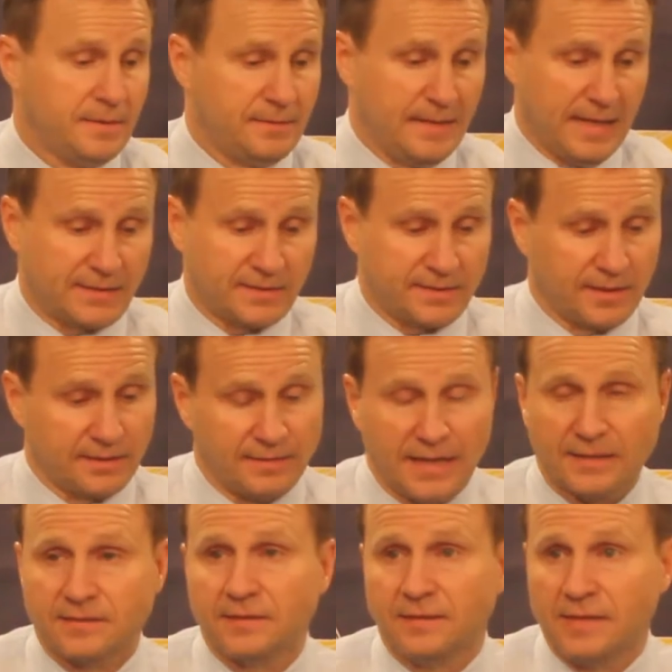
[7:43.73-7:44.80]
That's
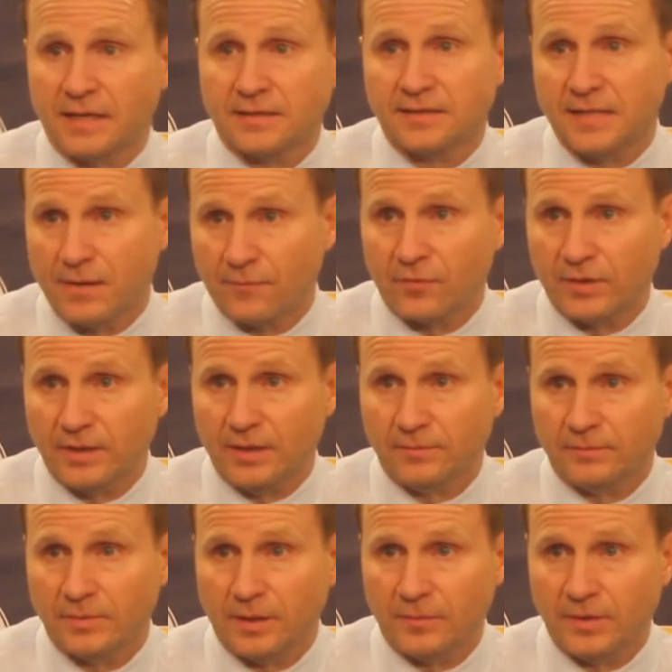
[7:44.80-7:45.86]
the next step for
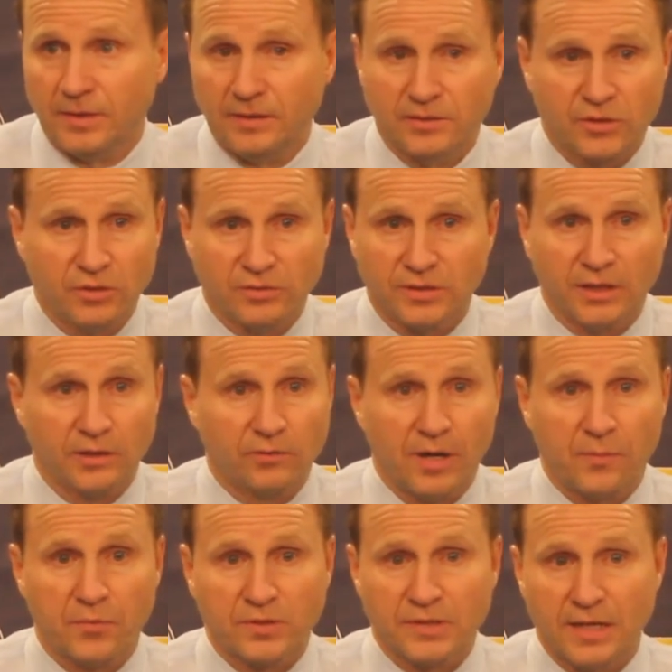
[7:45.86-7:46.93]
him. I mean, he shoots at a
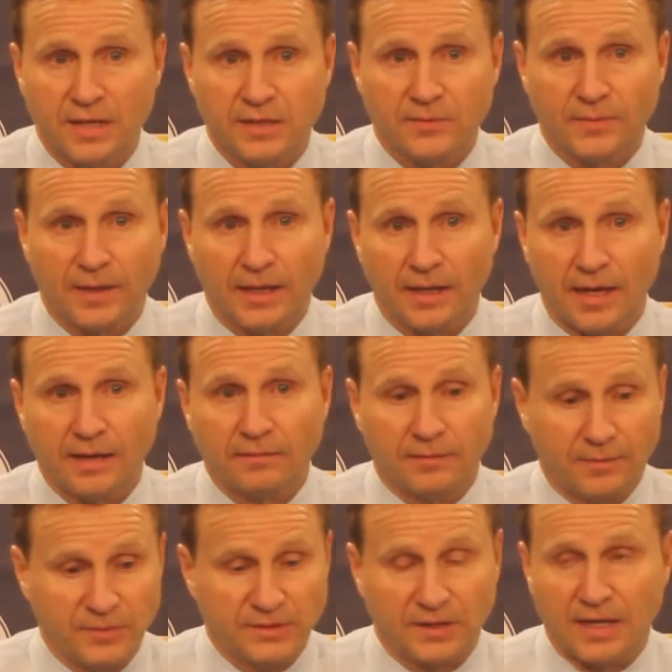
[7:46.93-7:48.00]
great percentage, but I like
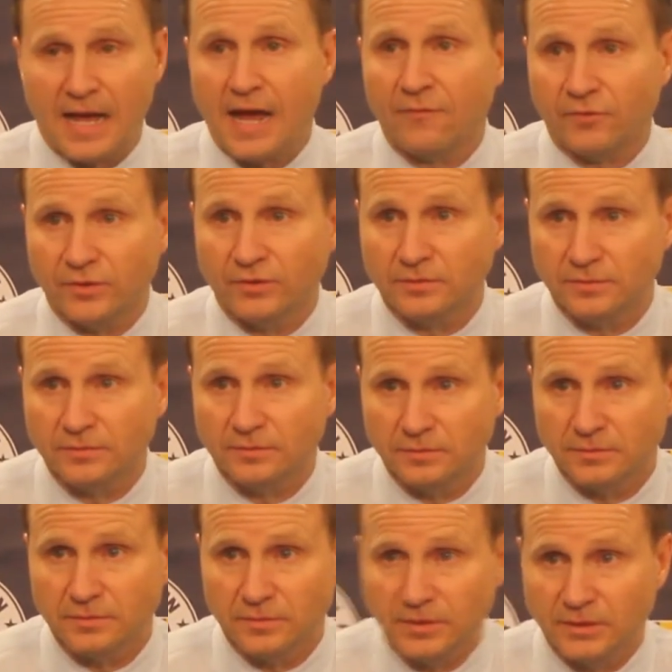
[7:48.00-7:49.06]
him. He's going to have to.
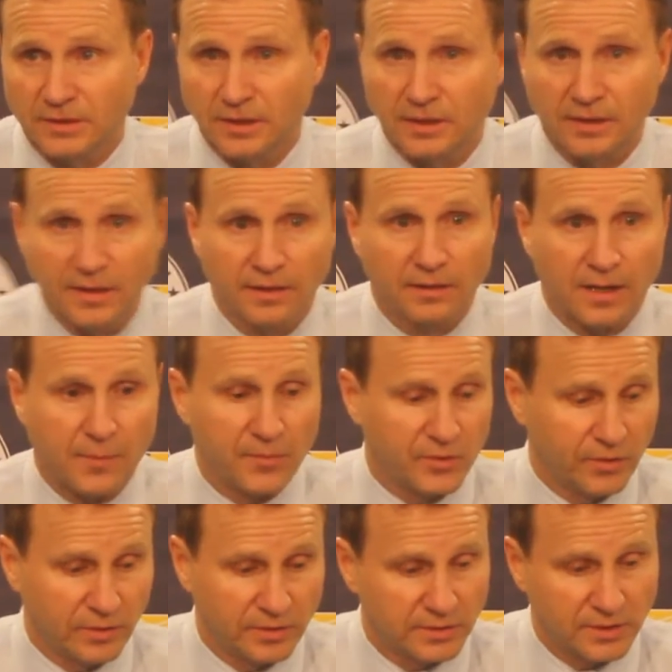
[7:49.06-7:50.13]
And he's going to get
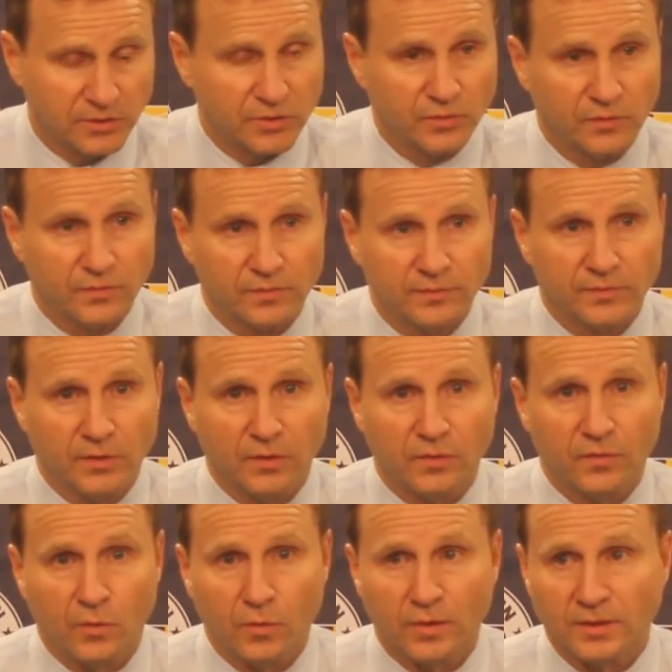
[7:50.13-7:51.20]
opportunities to shoot, you know,
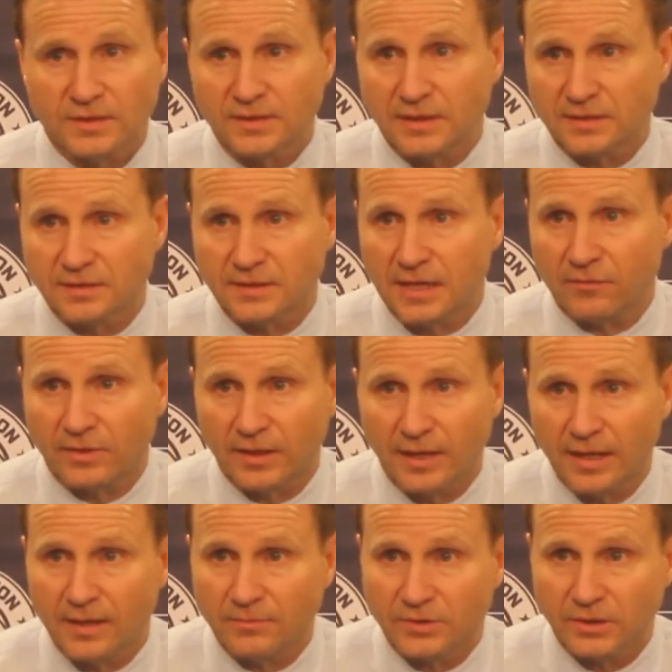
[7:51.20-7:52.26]
4 to 6, 7 a
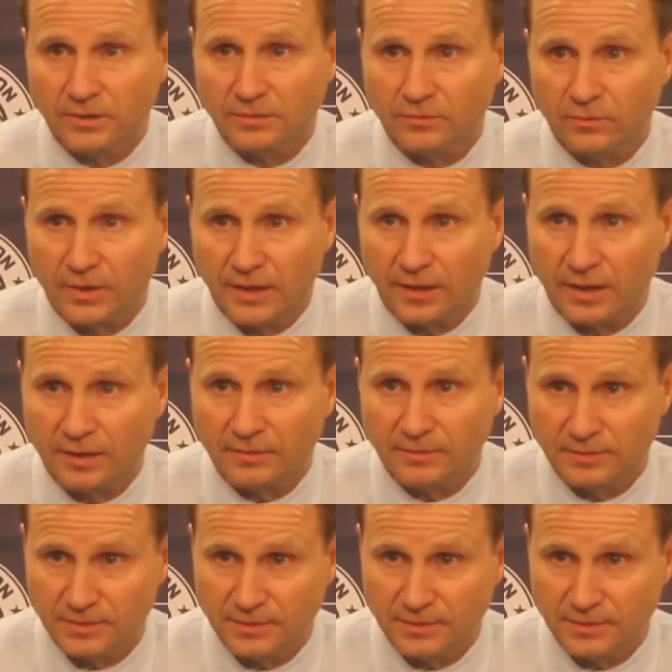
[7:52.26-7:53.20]
game, so why not?